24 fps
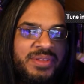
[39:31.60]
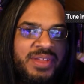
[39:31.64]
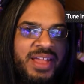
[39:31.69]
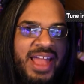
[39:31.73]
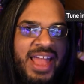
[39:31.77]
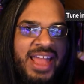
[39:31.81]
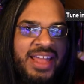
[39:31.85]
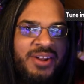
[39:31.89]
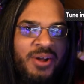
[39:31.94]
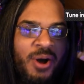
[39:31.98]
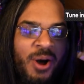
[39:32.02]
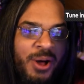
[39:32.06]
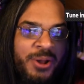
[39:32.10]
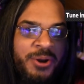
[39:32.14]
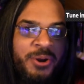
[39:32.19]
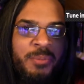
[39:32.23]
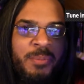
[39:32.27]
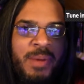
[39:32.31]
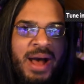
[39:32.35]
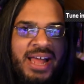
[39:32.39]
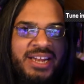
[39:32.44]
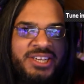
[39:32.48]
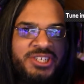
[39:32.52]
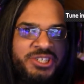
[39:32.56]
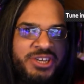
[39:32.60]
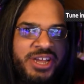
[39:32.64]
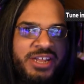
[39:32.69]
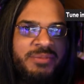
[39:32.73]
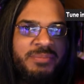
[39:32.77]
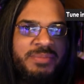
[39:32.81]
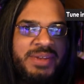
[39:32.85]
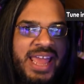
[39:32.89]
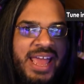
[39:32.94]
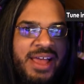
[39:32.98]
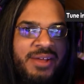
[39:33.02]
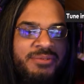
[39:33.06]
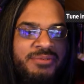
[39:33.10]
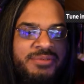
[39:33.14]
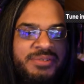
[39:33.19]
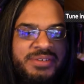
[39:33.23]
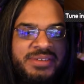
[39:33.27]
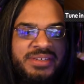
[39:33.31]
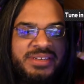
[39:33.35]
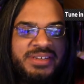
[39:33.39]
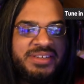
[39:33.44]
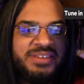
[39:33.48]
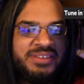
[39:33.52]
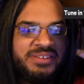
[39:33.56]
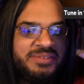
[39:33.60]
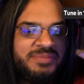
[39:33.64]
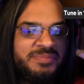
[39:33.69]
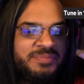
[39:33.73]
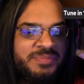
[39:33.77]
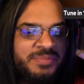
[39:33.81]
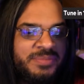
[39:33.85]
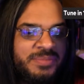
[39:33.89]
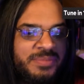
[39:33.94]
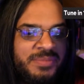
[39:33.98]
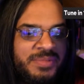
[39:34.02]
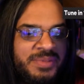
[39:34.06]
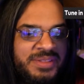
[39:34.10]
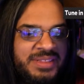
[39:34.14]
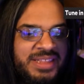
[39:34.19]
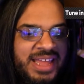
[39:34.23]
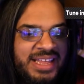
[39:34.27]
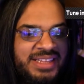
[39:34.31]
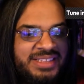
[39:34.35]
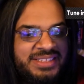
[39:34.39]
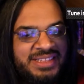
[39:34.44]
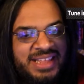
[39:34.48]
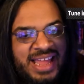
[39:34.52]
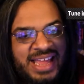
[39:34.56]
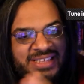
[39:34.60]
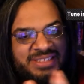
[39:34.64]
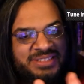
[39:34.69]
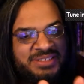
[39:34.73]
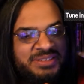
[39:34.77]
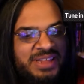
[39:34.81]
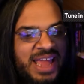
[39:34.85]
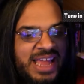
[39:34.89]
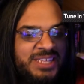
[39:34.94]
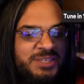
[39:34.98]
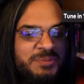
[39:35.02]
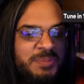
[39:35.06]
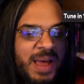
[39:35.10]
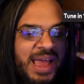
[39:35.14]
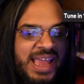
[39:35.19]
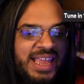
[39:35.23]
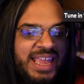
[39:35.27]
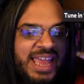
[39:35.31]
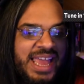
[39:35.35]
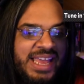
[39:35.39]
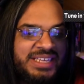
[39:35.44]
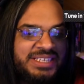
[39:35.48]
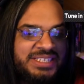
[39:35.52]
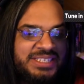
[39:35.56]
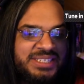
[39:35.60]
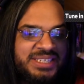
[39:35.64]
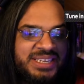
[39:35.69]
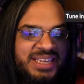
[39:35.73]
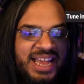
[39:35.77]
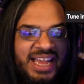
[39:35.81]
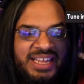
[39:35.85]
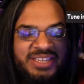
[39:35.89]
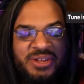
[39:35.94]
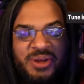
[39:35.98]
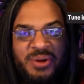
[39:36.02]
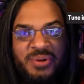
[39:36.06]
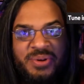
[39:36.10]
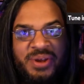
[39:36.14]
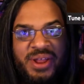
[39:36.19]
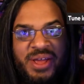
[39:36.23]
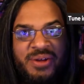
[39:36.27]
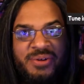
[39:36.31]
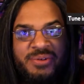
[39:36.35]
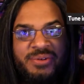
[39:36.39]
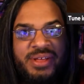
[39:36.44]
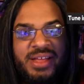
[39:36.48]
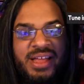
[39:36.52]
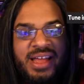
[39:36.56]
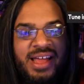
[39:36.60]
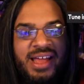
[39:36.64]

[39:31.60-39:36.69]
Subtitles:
and Automod shut them down. That's my guess. I don't know.